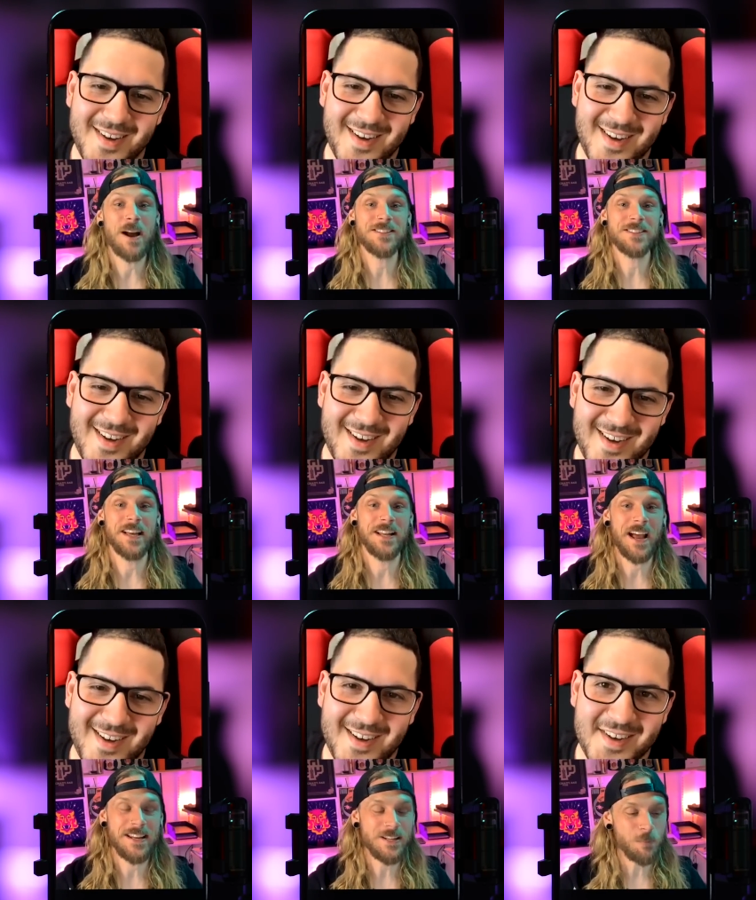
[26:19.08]
Speaker 1: mindset.
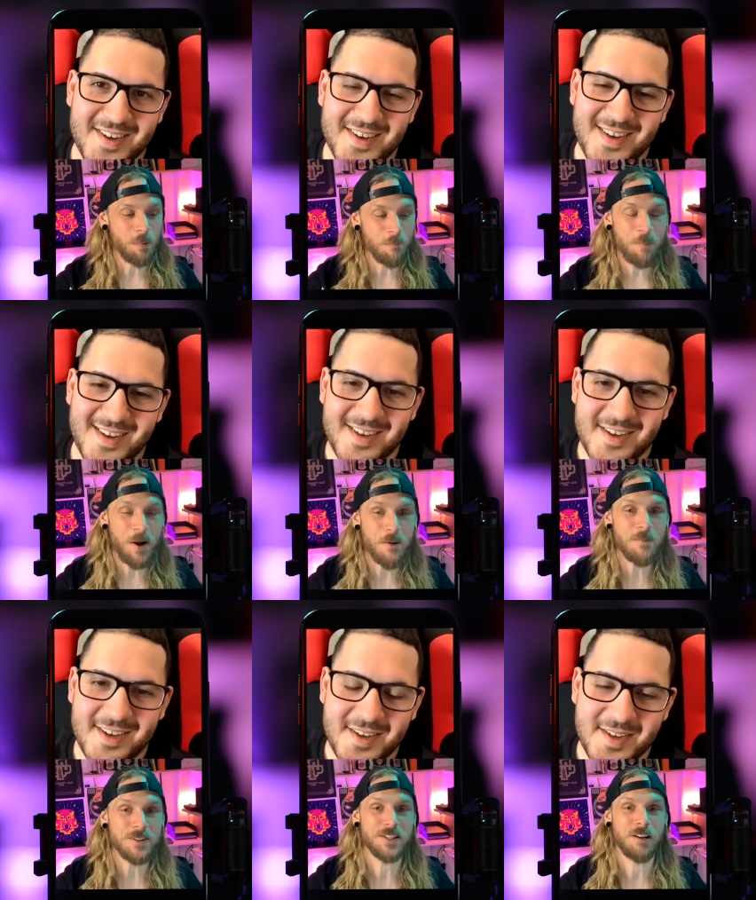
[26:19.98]
I need to prepare
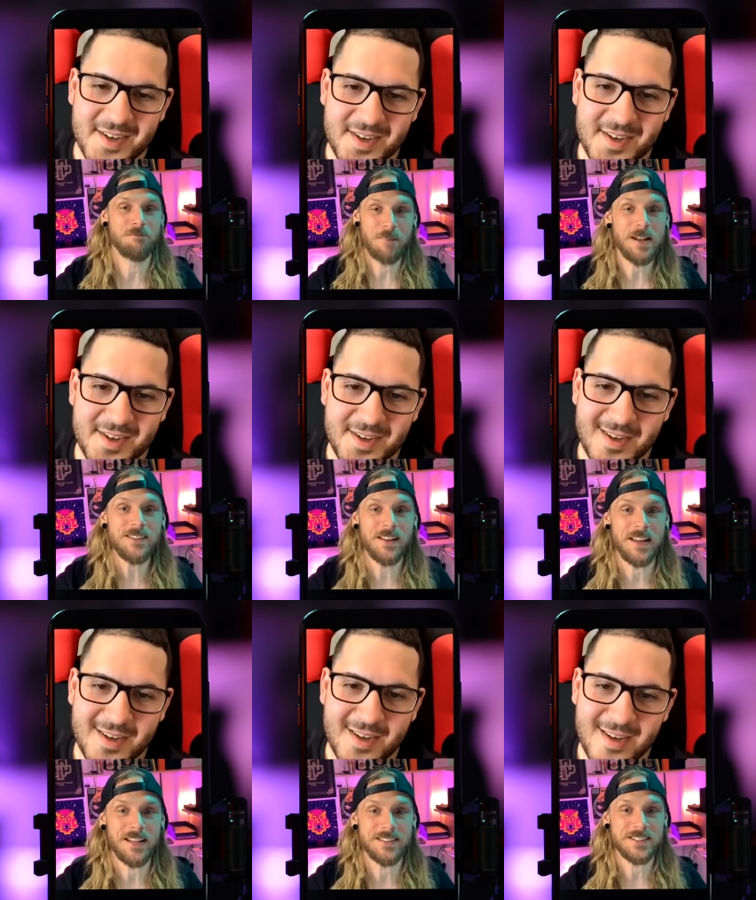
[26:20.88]
myself
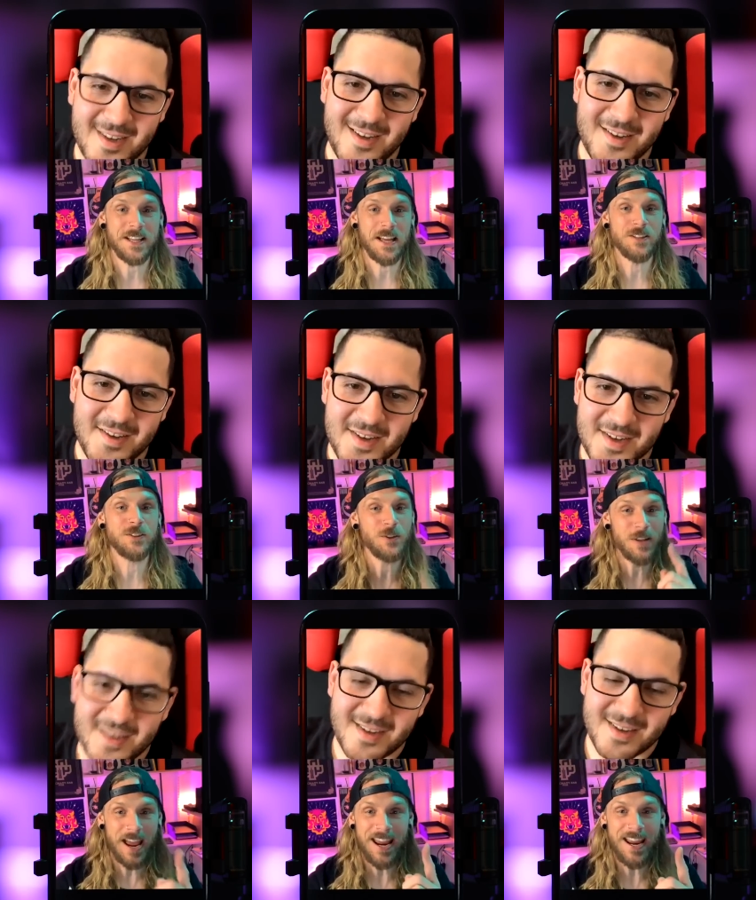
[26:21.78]
mentally and say,
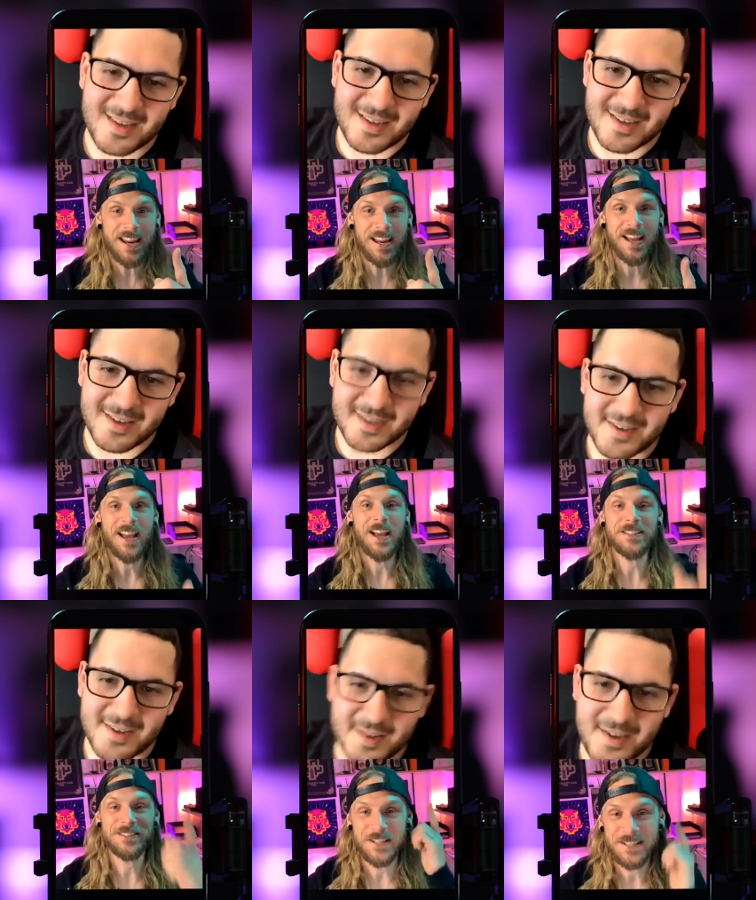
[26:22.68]
today
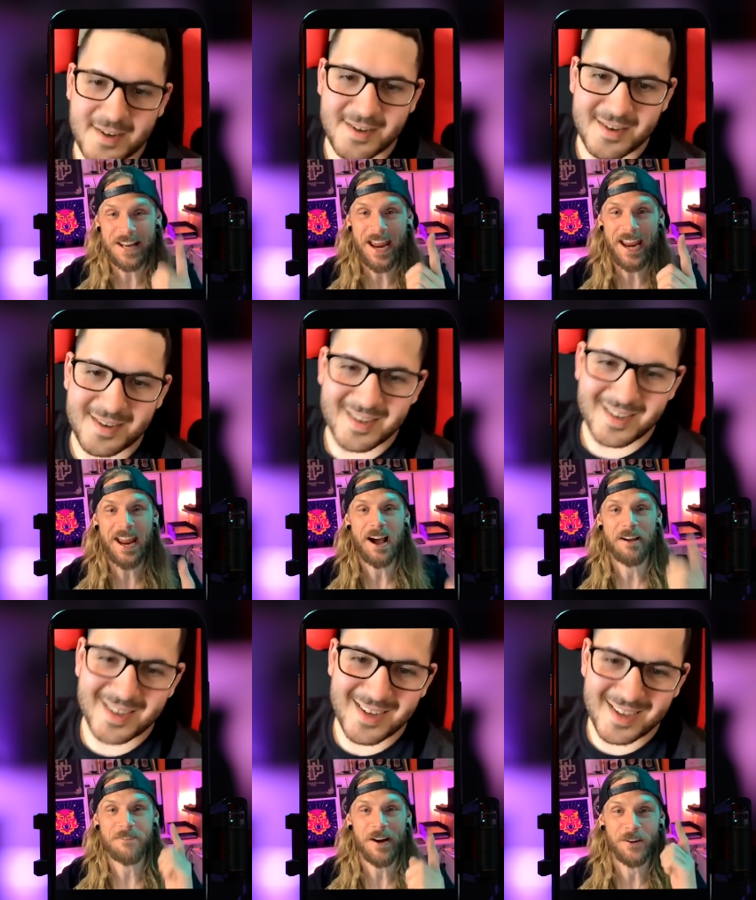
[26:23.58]
it's the day
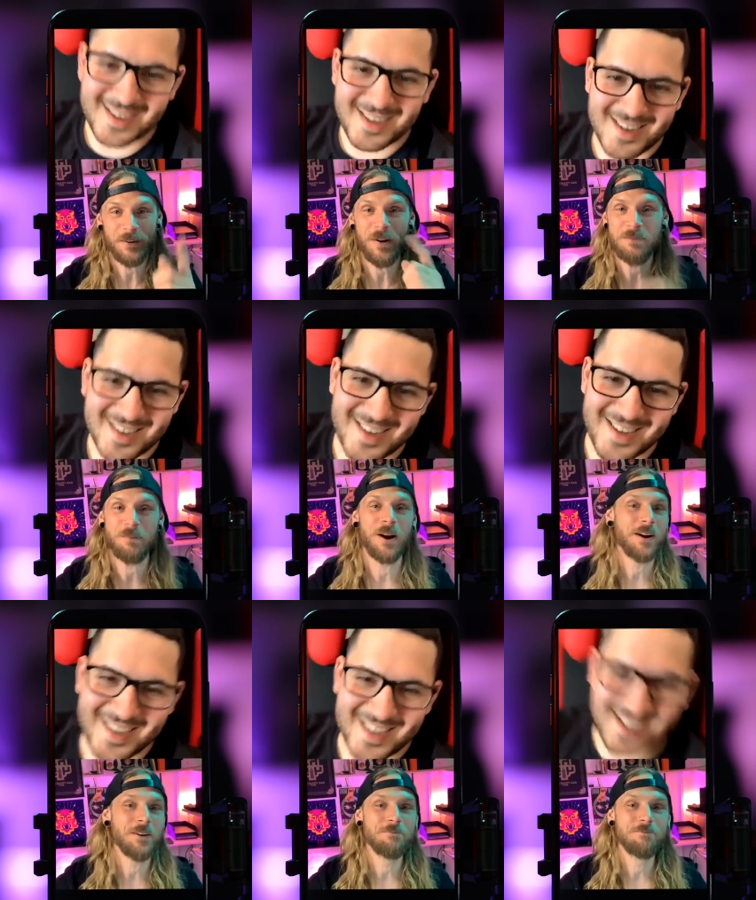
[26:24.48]
I find a great
Speaker 2: bug,
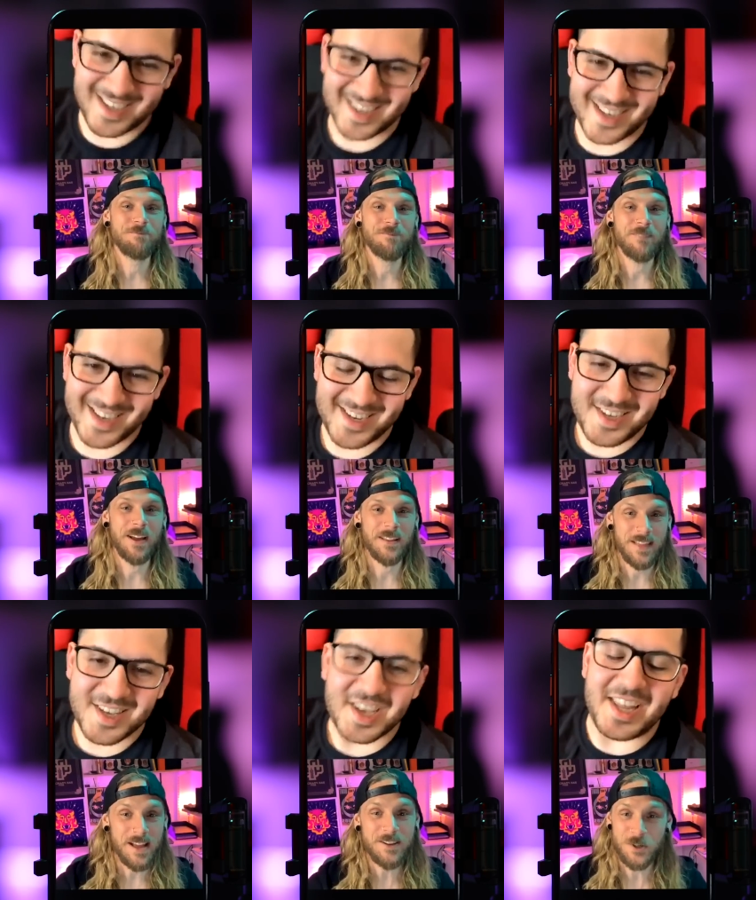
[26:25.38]
And
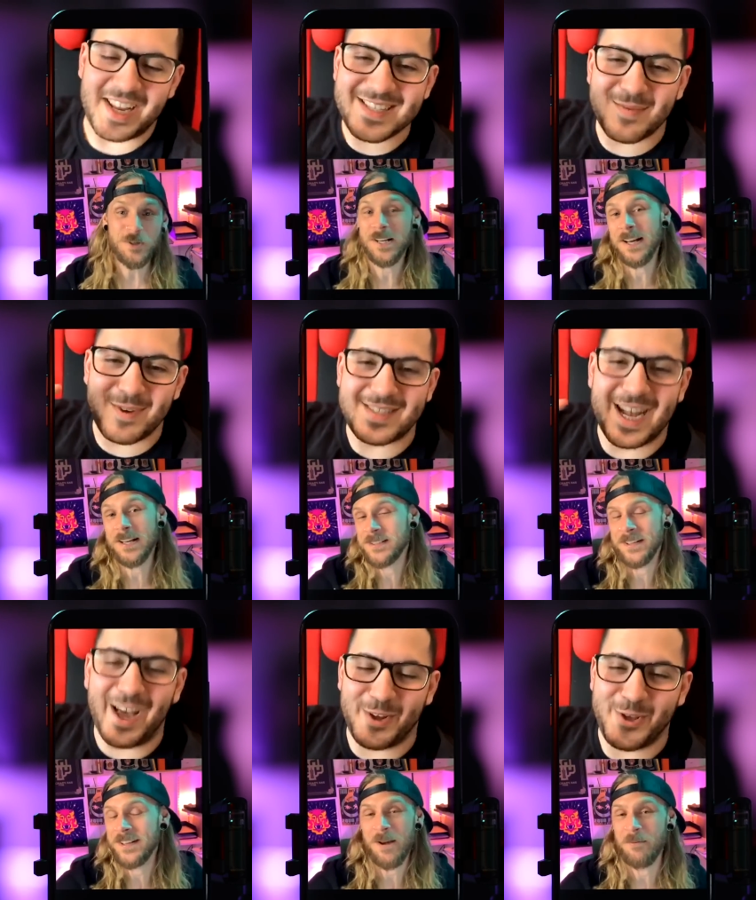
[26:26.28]
that it is the mentality.
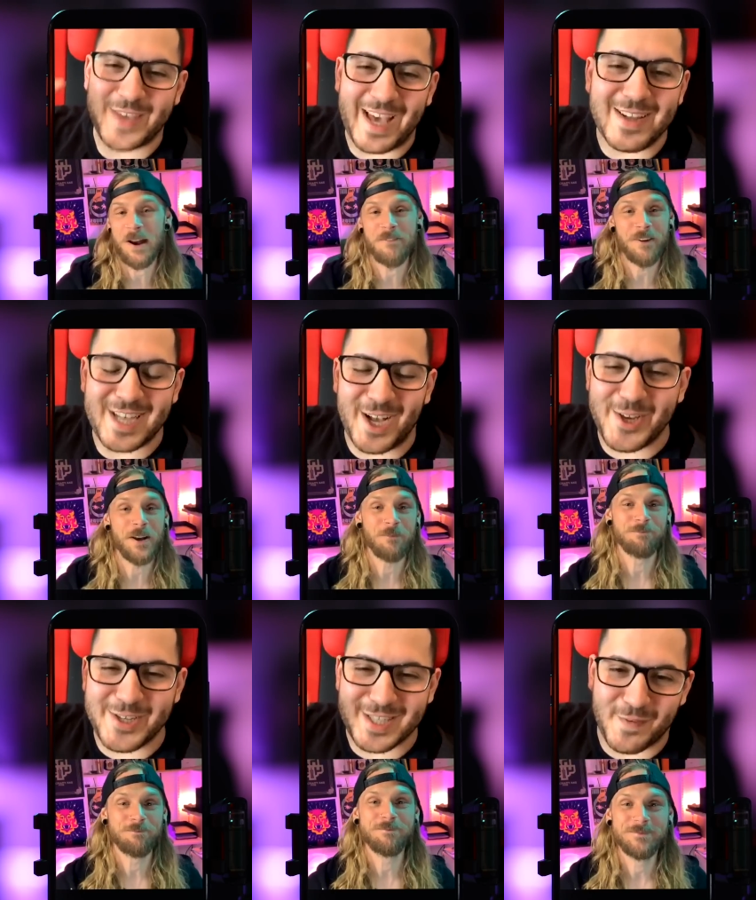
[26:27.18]
You gotta tell
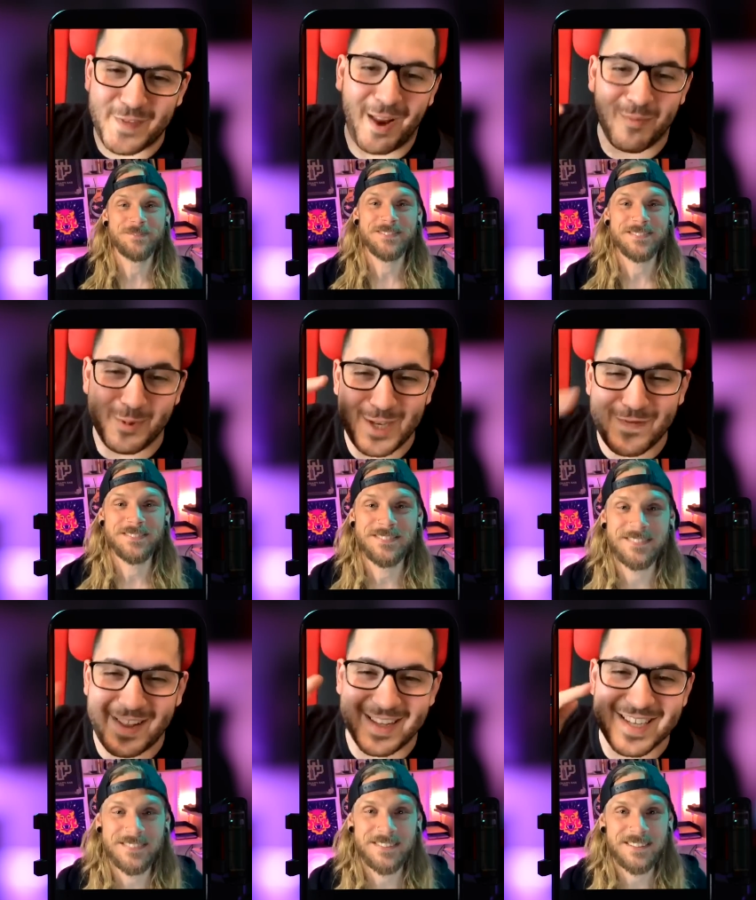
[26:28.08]
yourself that and believe it.
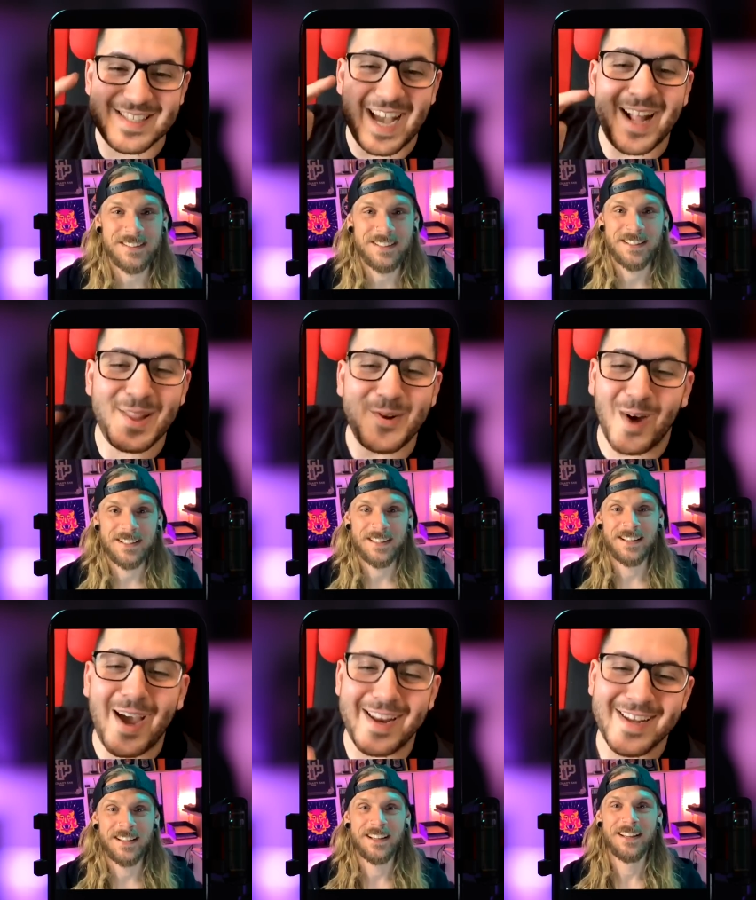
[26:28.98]
That's exactly right.
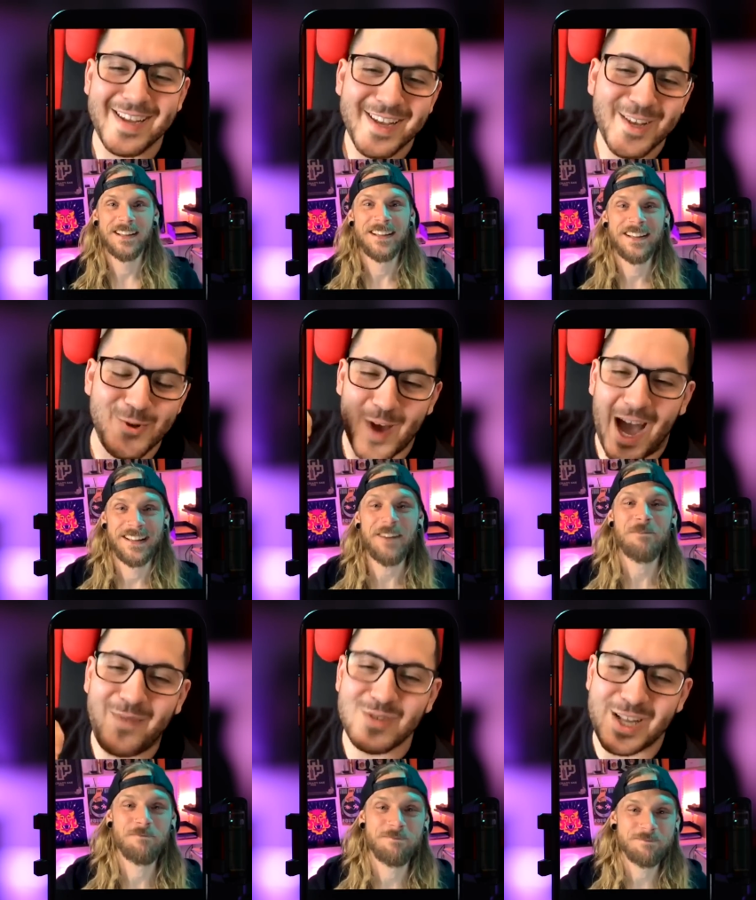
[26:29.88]
You have yeah. to
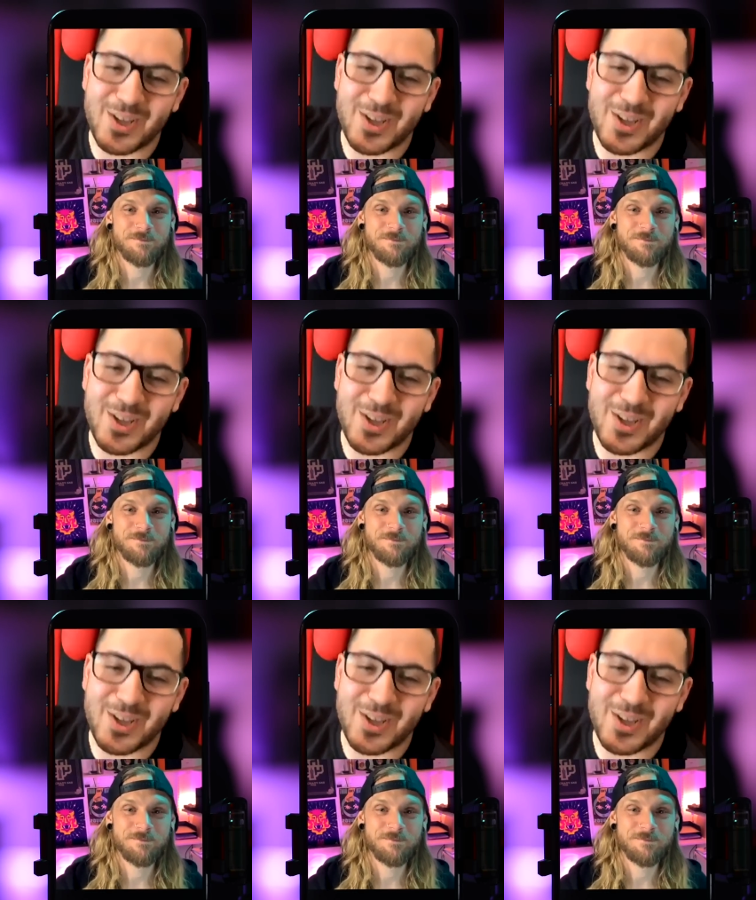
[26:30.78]
tell